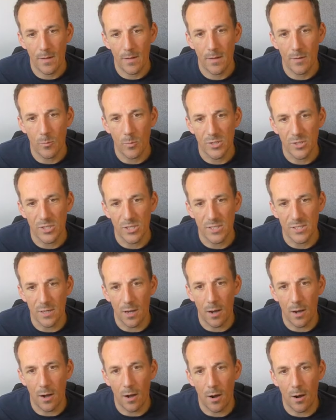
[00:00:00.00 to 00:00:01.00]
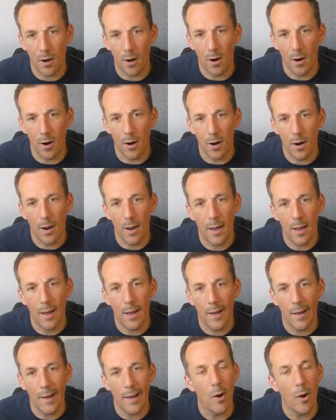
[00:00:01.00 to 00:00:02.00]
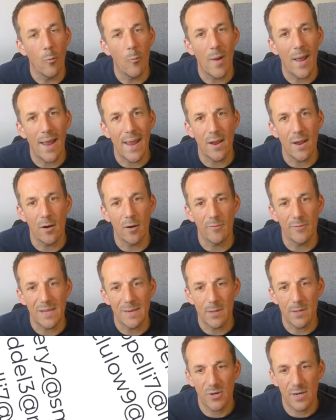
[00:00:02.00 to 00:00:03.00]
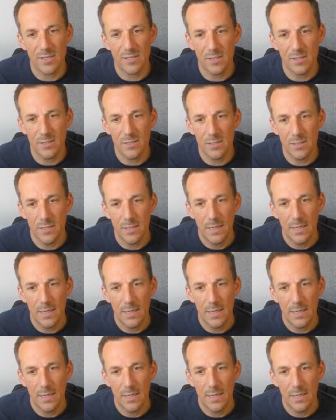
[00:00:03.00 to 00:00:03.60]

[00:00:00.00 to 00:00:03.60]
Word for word: which is our array of email addresses,